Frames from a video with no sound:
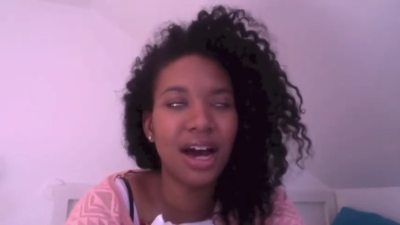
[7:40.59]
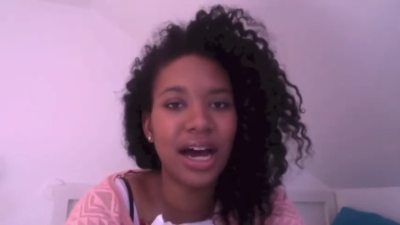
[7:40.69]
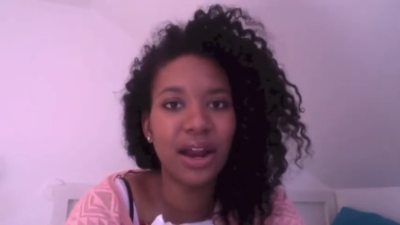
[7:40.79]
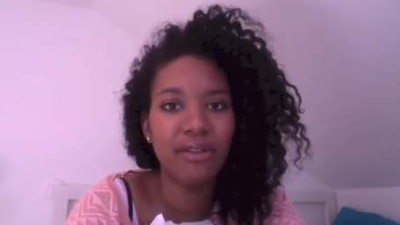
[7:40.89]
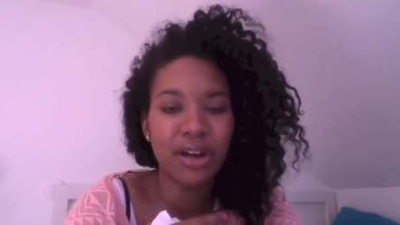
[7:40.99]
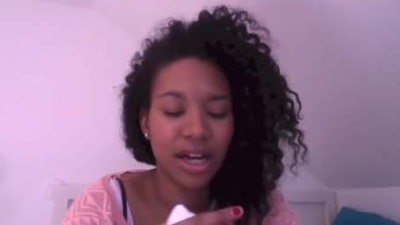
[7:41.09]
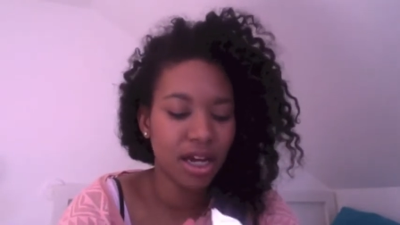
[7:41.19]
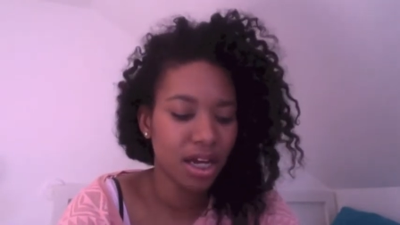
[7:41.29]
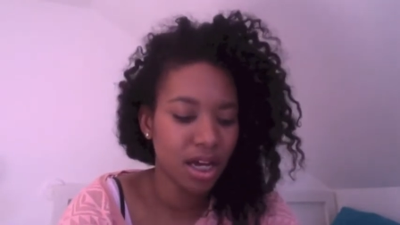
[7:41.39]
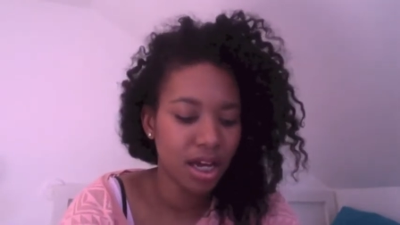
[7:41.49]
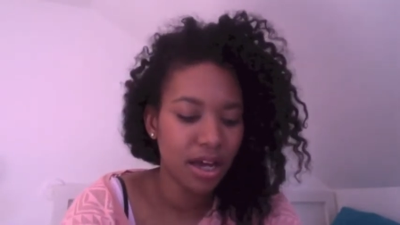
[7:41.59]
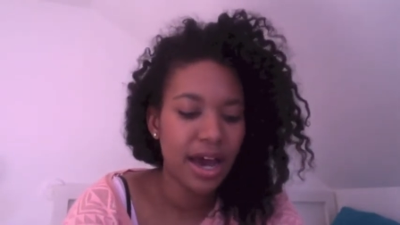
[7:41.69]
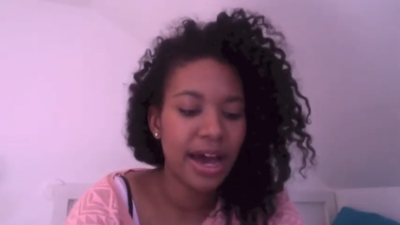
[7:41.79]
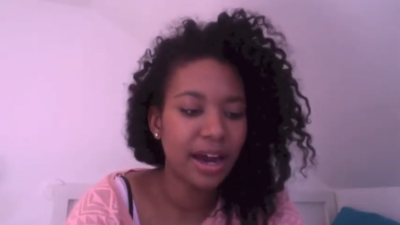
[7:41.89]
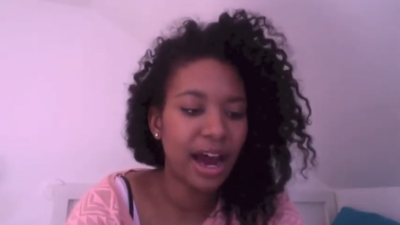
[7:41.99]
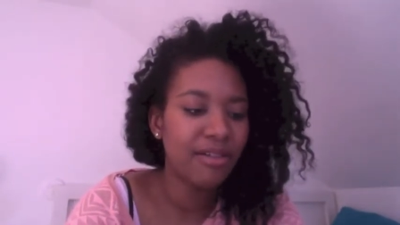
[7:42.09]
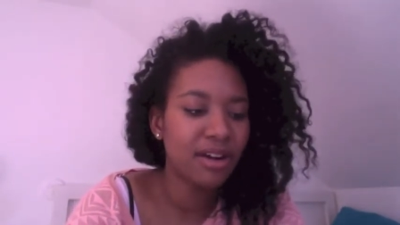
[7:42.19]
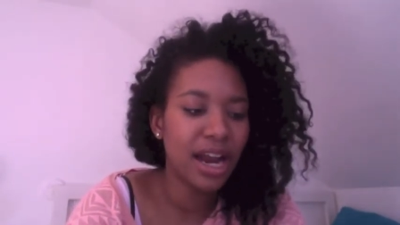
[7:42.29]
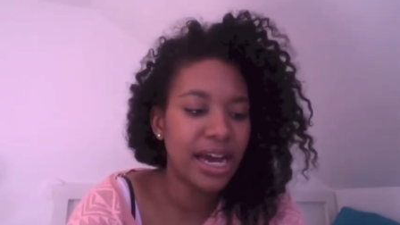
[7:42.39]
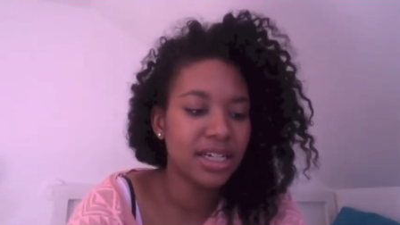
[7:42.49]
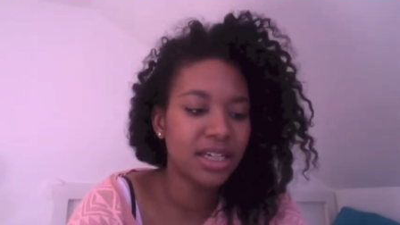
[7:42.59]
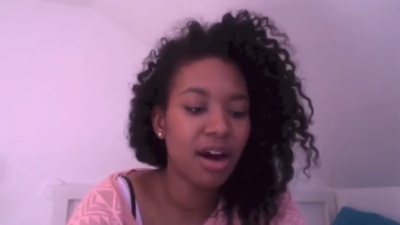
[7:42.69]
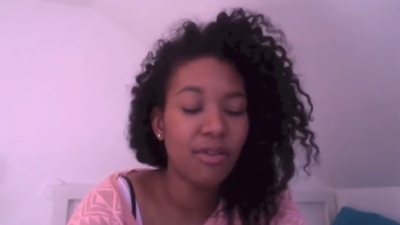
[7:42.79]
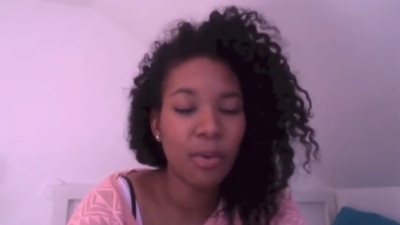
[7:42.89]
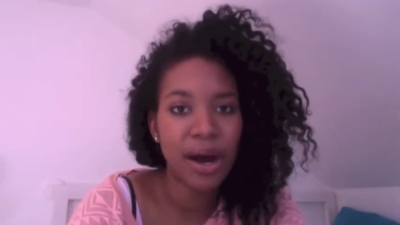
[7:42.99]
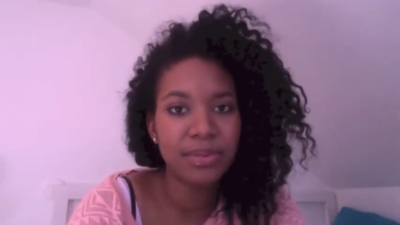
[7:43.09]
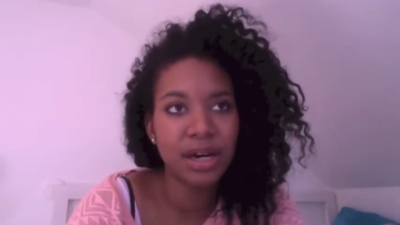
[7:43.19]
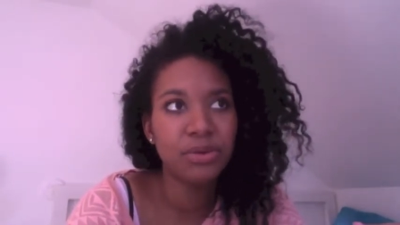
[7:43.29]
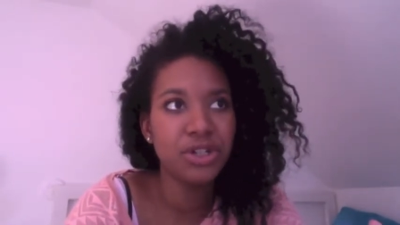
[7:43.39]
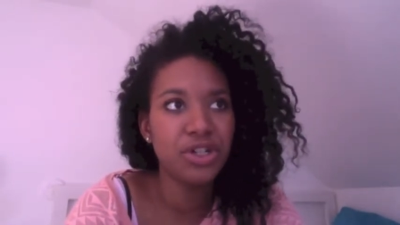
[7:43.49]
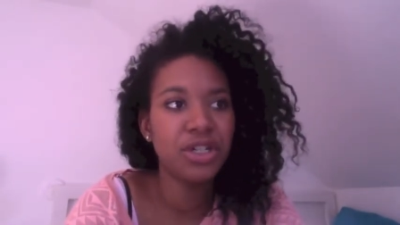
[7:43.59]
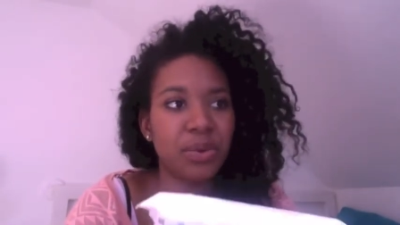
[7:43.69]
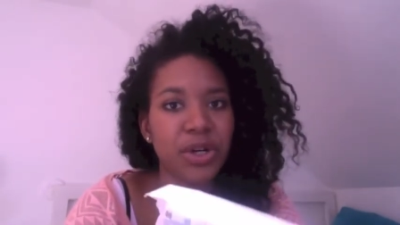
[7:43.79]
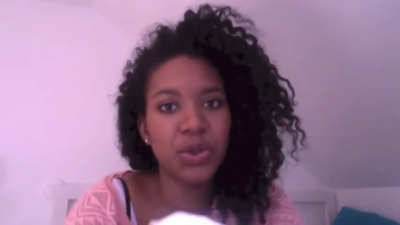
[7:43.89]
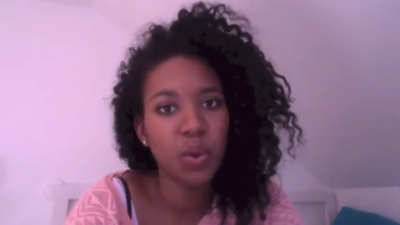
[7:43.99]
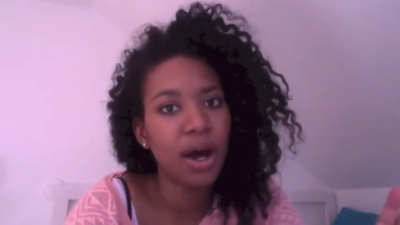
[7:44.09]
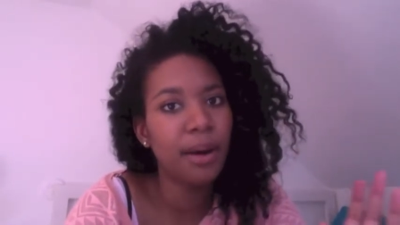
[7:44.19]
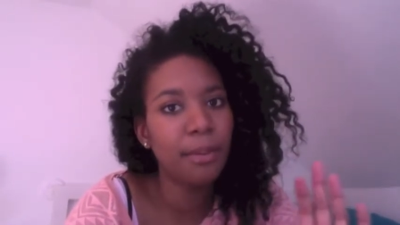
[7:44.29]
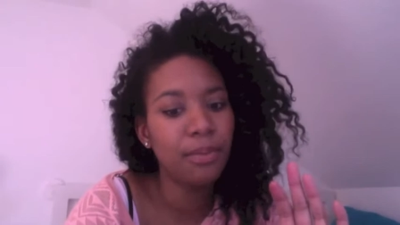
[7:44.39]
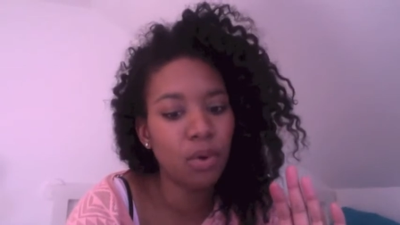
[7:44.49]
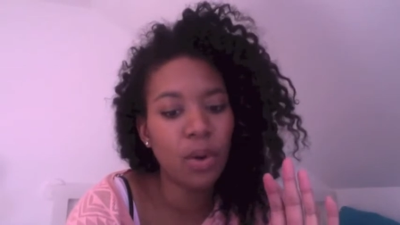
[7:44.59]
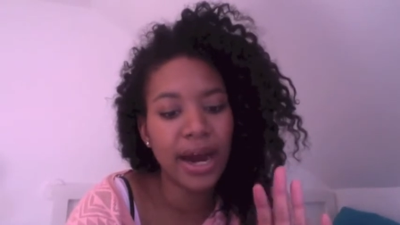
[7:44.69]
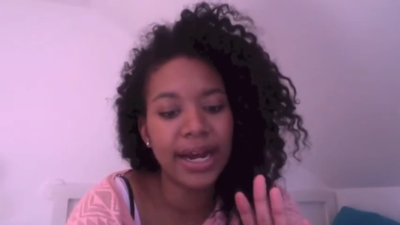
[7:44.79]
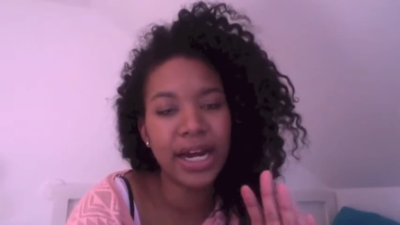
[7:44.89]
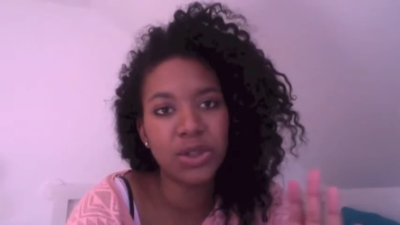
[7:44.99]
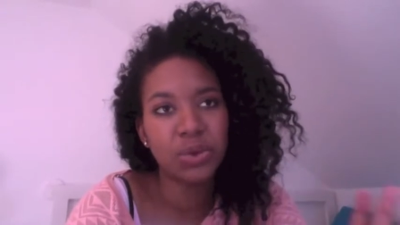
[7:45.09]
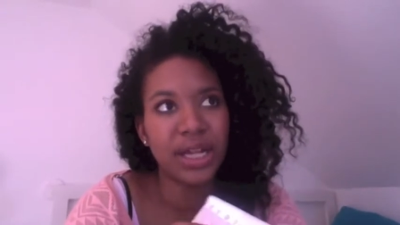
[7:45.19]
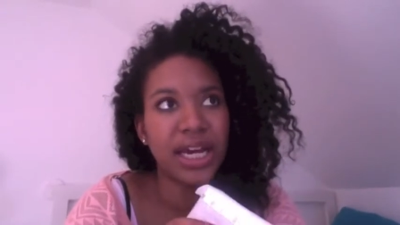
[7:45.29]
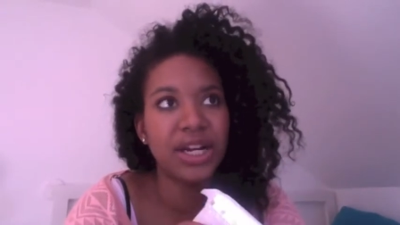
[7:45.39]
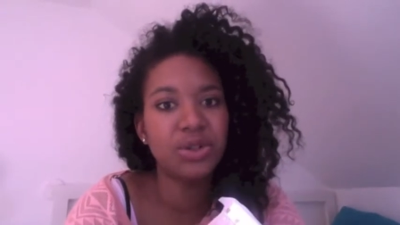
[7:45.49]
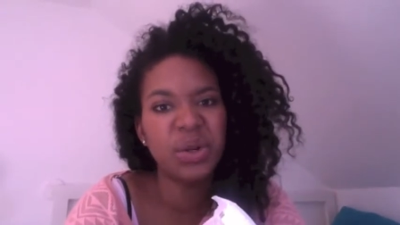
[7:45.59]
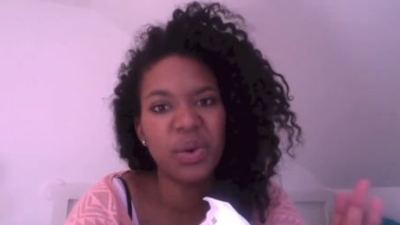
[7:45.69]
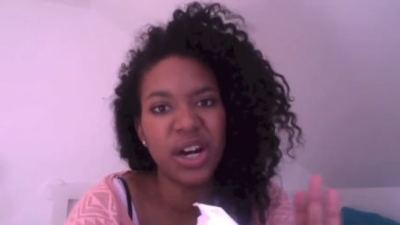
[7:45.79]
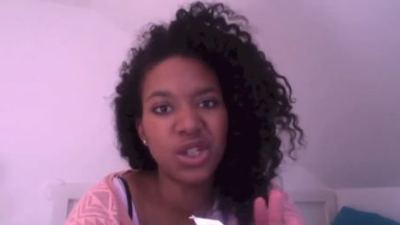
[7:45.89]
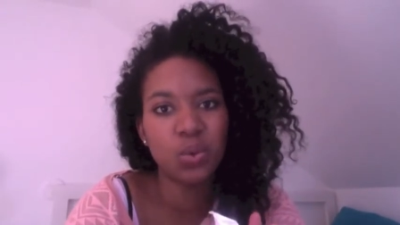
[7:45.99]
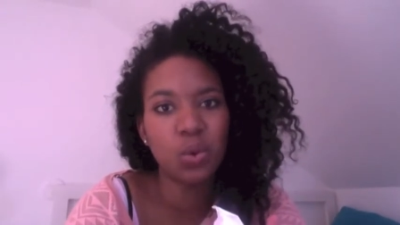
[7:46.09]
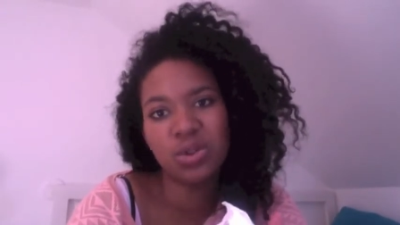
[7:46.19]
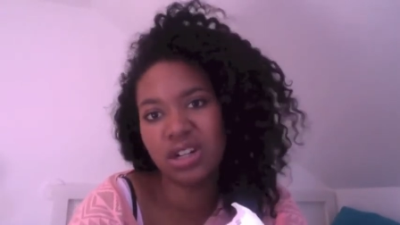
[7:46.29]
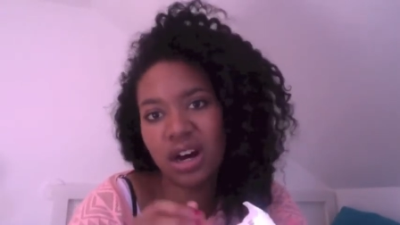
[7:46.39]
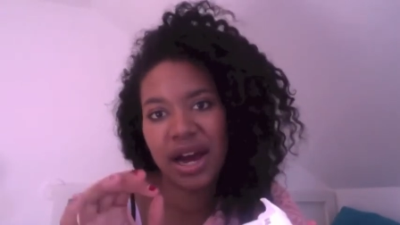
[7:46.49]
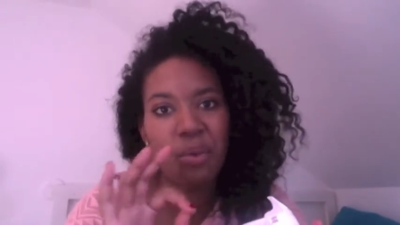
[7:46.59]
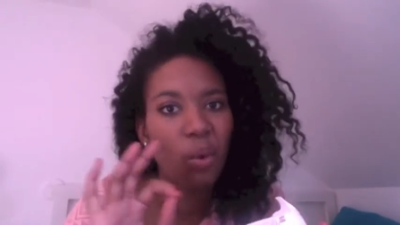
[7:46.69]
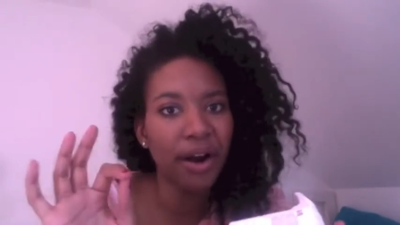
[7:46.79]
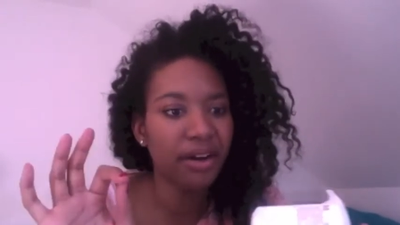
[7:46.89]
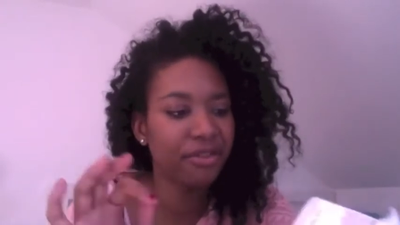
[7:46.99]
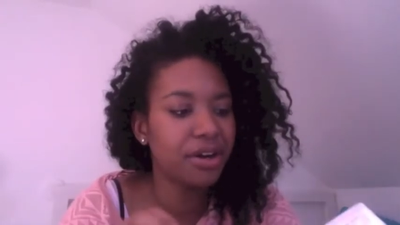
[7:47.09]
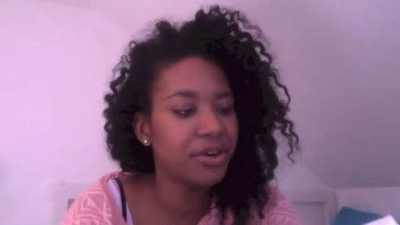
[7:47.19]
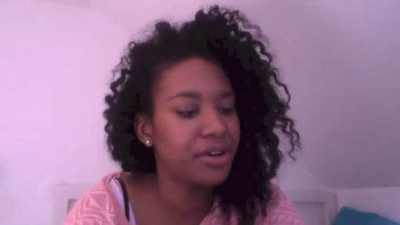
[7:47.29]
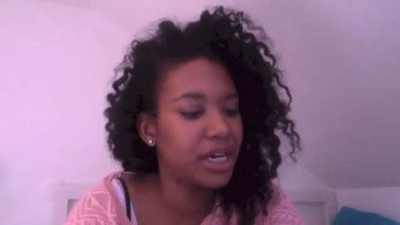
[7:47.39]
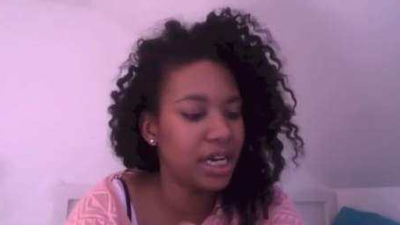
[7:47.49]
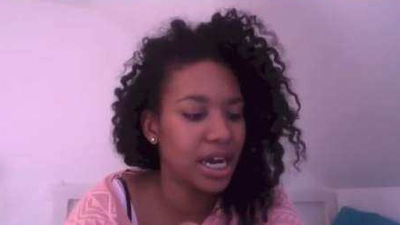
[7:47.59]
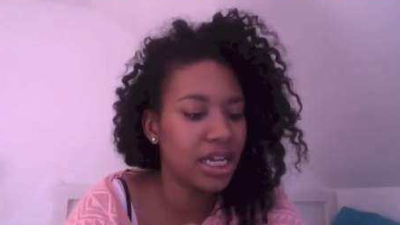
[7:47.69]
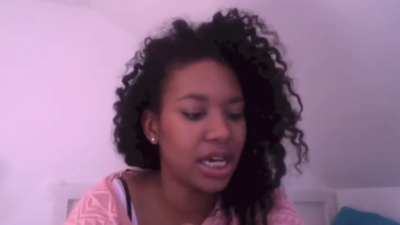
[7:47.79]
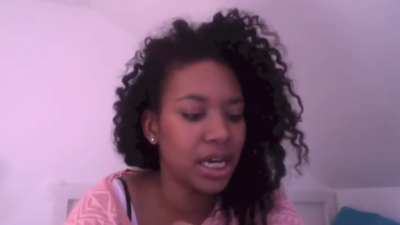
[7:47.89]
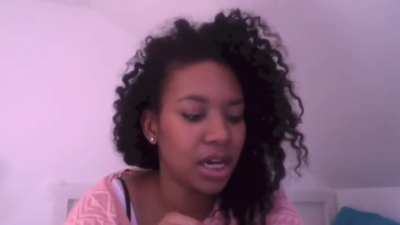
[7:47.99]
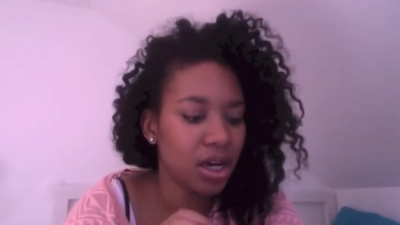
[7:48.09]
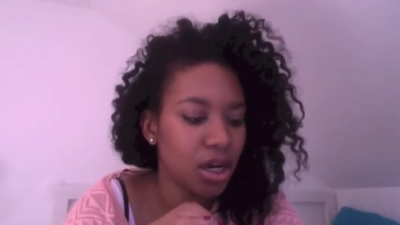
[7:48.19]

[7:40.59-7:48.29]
I love it. And I haven't liked the other wipes I was using, which were quite natural. They literally were just water and one other ingredient, I think.